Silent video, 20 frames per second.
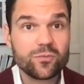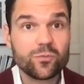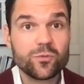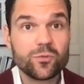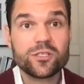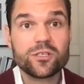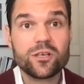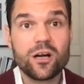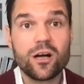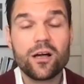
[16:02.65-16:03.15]
And we
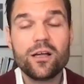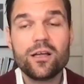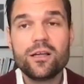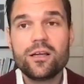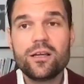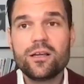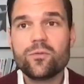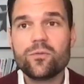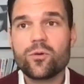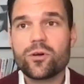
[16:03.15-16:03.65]
saw
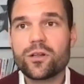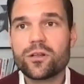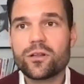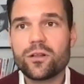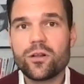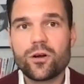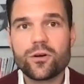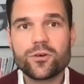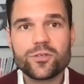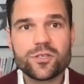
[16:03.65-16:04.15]
one of the
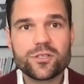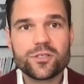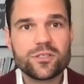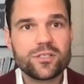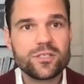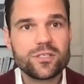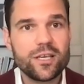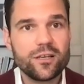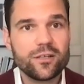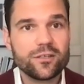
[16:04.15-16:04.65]
largest
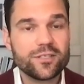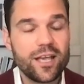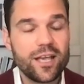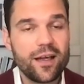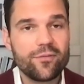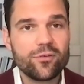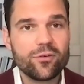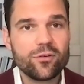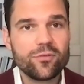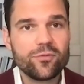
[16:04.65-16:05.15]
sales
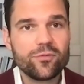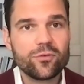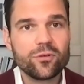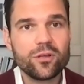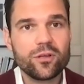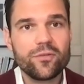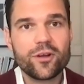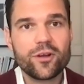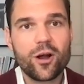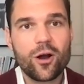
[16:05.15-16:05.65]
ever for a
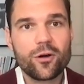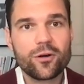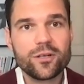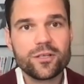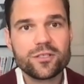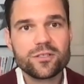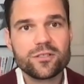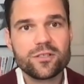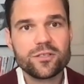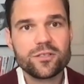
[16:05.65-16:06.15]
living
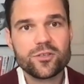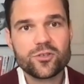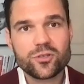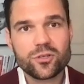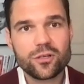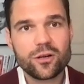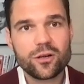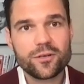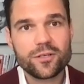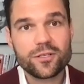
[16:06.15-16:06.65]
artist. The
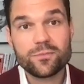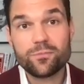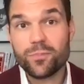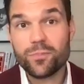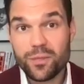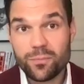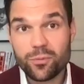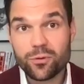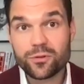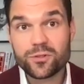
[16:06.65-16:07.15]
digital artist
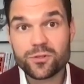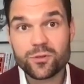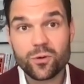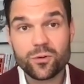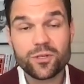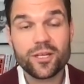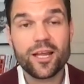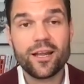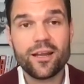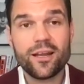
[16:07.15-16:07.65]
Beeple
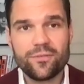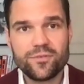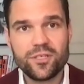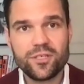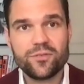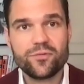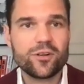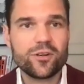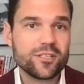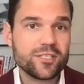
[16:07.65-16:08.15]
sold an
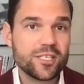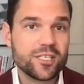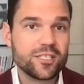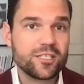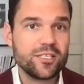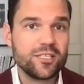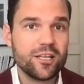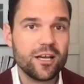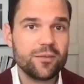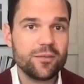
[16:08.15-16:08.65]
NFT for
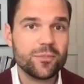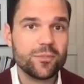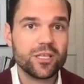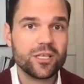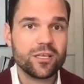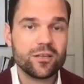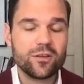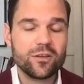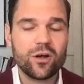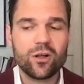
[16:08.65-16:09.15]
$69
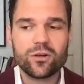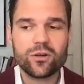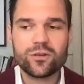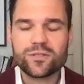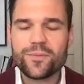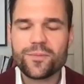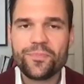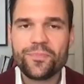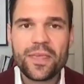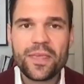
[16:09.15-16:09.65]
million
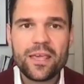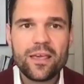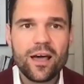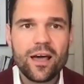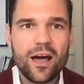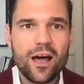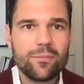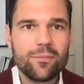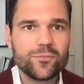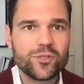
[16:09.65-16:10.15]

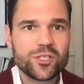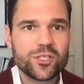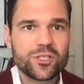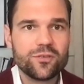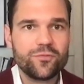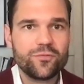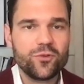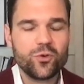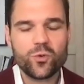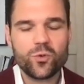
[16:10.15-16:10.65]
just
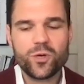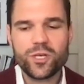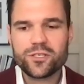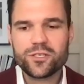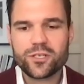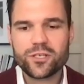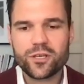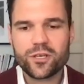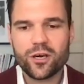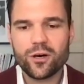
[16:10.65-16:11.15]
a few
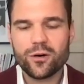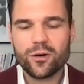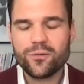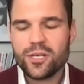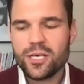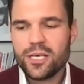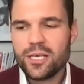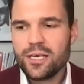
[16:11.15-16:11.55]
weeks ago.